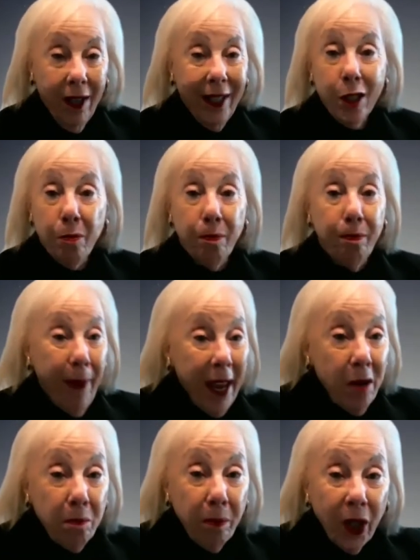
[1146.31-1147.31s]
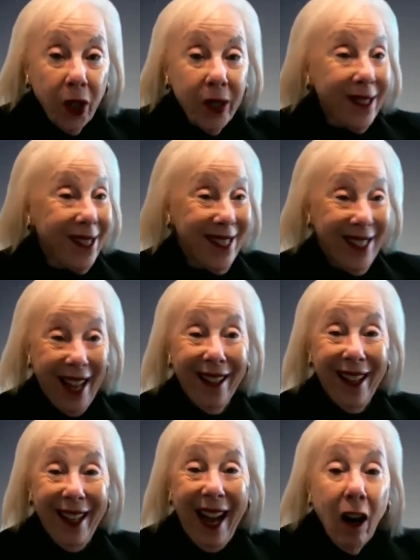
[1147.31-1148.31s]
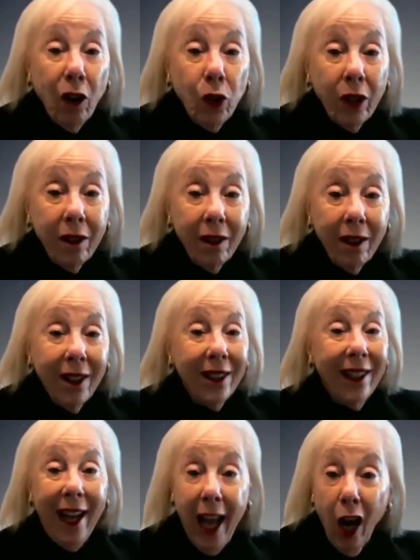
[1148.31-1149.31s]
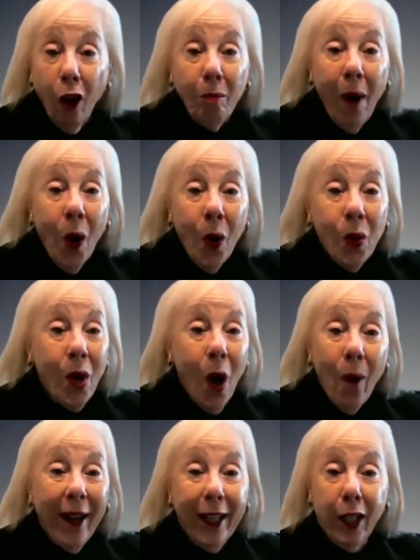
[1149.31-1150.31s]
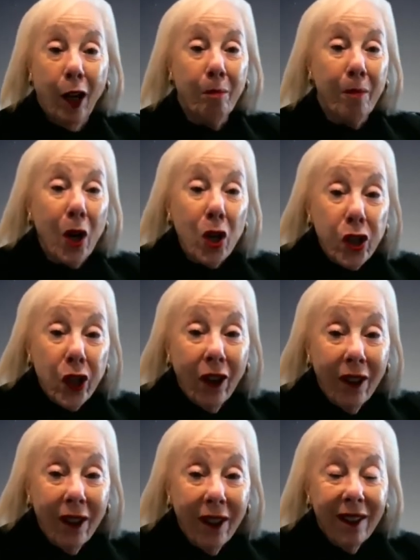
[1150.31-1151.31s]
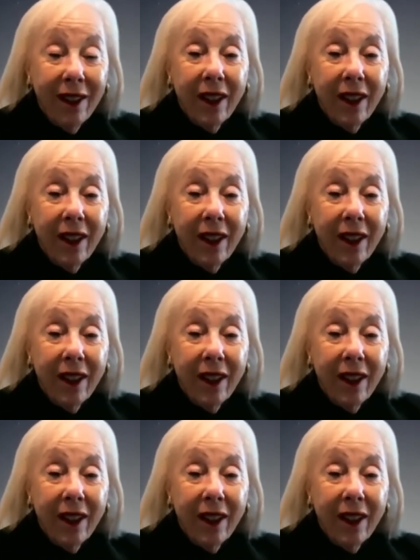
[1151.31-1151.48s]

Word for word: Is Big Bird selling out? Elmo going commercial?